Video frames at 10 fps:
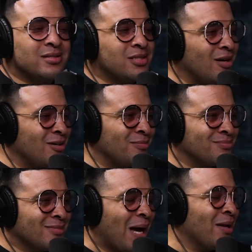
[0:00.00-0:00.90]
so
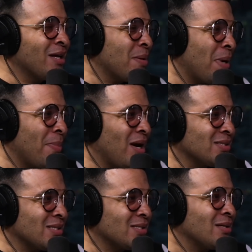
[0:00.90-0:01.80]
i look at my
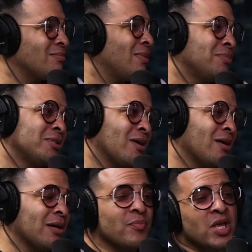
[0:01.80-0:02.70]
boss i said i'm
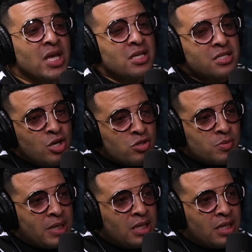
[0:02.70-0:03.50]
sorry excuse